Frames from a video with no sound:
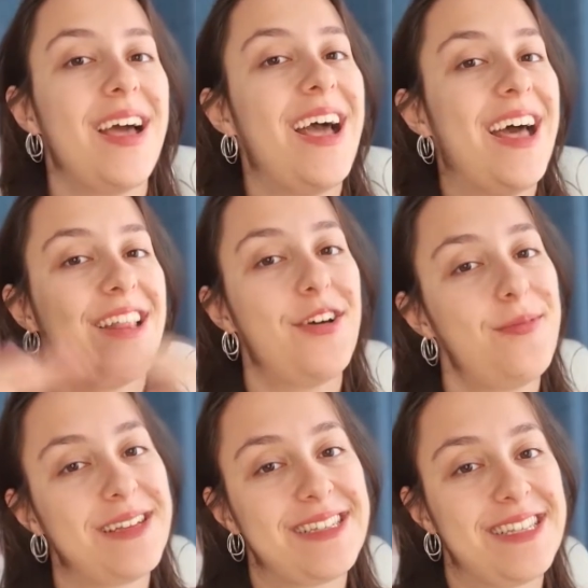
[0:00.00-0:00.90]
hello
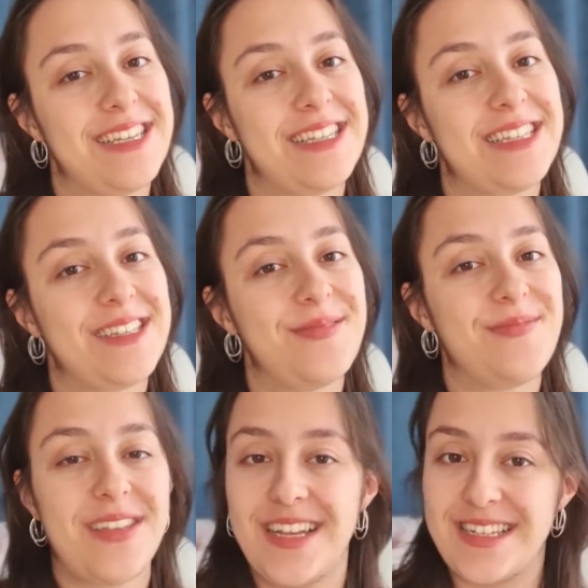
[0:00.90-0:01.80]
besties,
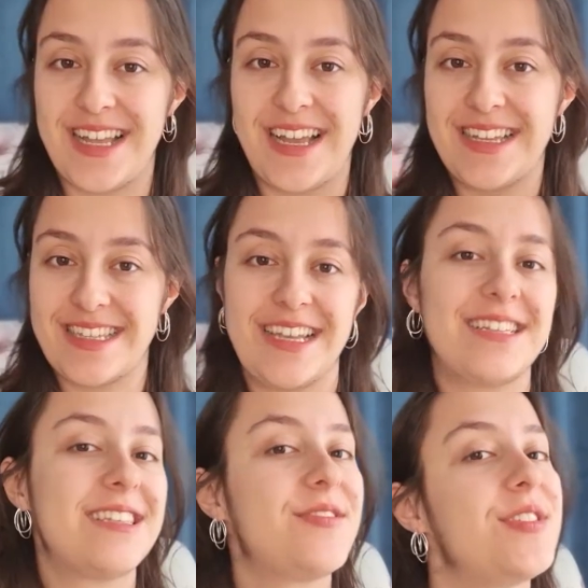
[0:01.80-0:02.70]
it is I again. In
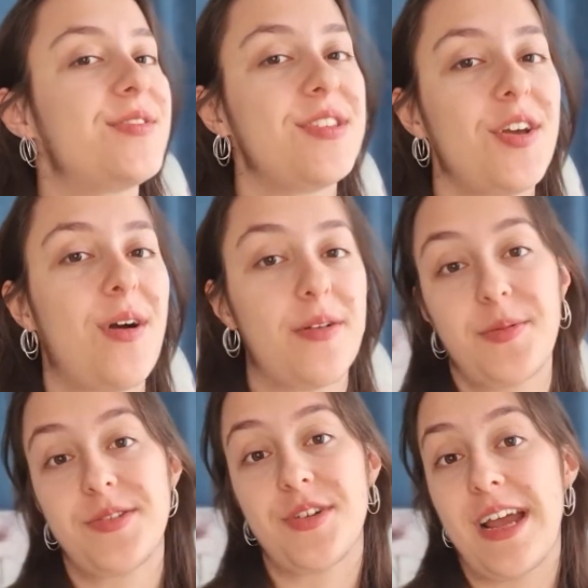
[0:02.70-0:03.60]
this week's video I will be
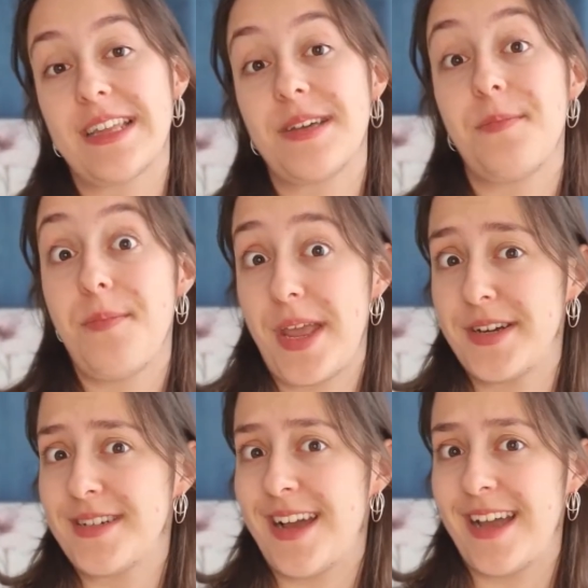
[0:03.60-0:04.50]
trying the Mayr
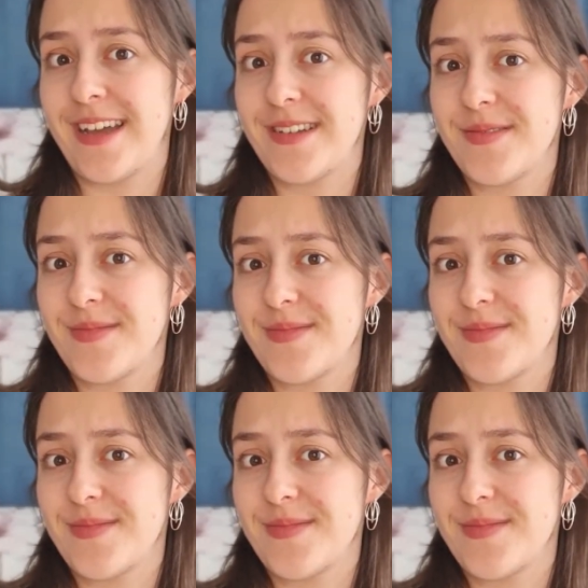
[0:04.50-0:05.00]
diet.